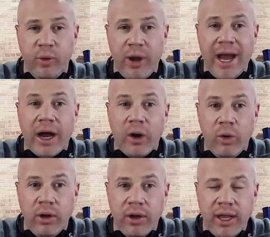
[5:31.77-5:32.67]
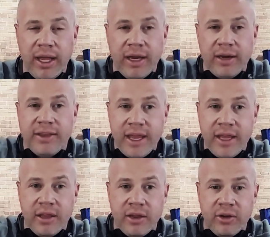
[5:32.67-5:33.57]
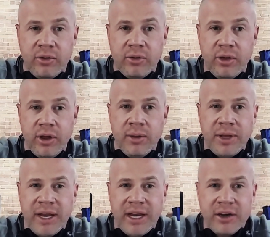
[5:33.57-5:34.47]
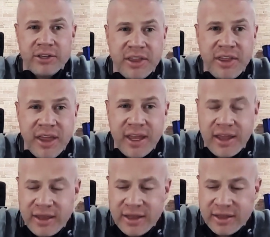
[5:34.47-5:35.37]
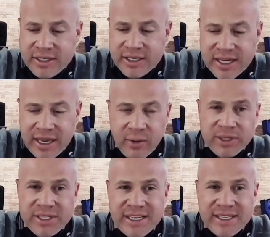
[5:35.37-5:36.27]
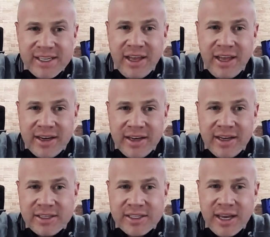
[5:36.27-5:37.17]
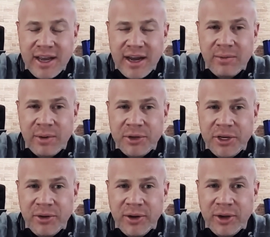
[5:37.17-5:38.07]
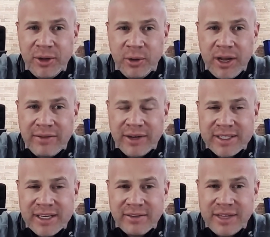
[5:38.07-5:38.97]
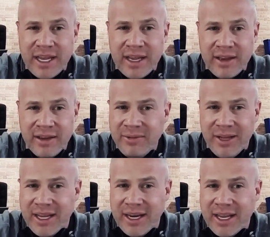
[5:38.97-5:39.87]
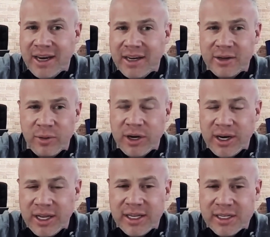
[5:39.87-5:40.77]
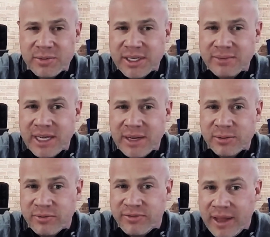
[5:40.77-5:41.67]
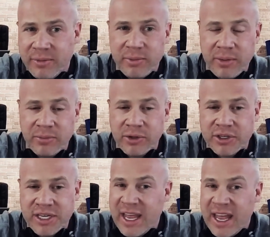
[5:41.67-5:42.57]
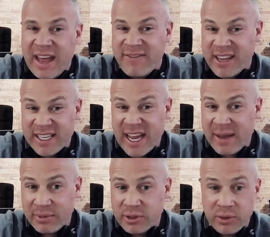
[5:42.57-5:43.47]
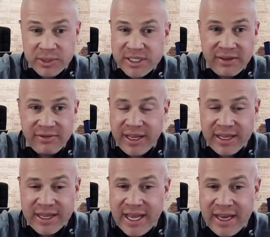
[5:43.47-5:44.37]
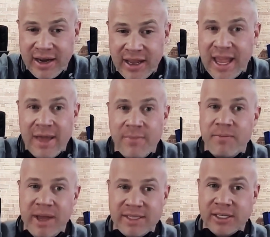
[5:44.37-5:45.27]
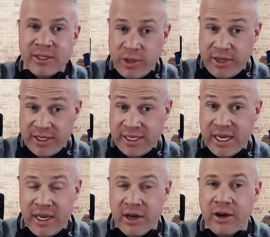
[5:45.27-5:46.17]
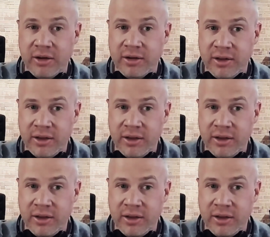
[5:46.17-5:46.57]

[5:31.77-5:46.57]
Wow, and thank you. But here's the thing, and this is kind of what says a lot. It's I remember you were having a tough day. I'm not going to get into what it is, but sometimes when family members have things happen to them and stuff like that, it messes with us here.